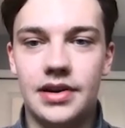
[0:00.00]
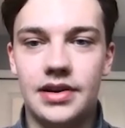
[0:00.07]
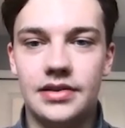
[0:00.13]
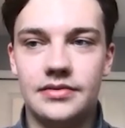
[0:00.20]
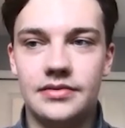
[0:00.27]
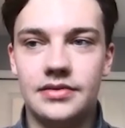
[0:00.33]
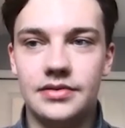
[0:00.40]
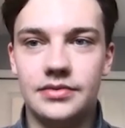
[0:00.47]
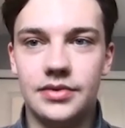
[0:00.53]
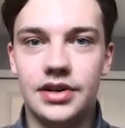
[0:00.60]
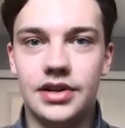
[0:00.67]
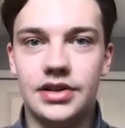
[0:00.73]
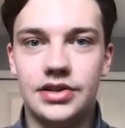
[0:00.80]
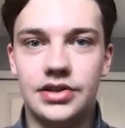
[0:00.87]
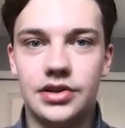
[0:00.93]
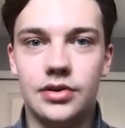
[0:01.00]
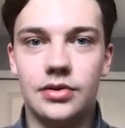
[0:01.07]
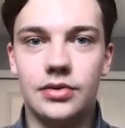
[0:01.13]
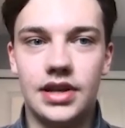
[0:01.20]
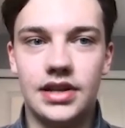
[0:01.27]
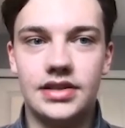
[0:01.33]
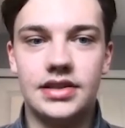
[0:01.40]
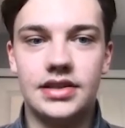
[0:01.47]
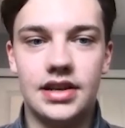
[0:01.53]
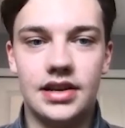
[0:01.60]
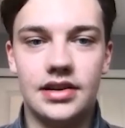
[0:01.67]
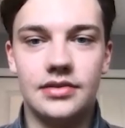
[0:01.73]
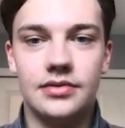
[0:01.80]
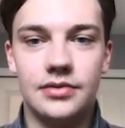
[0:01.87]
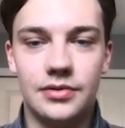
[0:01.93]
and we're going to show that
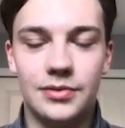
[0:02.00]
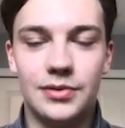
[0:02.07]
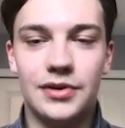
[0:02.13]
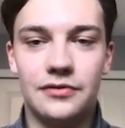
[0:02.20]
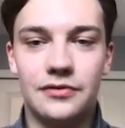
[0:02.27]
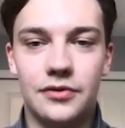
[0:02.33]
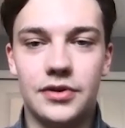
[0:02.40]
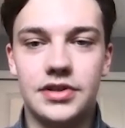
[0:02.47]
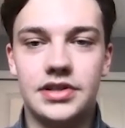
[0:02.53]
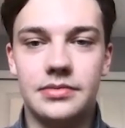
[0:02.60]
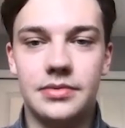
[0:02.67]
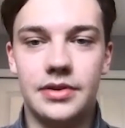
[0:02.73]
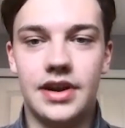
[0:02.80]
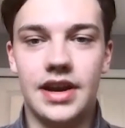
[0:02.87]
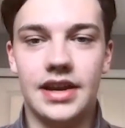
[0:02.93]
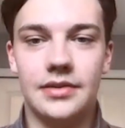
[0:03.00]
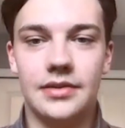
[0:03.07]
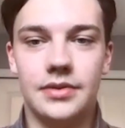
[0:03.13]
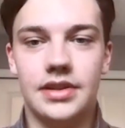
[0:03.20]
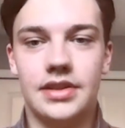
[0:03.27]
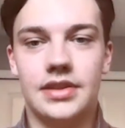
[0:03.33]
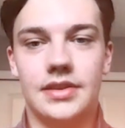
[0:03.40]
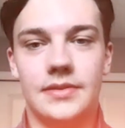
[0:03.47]
uh, we're a force to be reckoned with.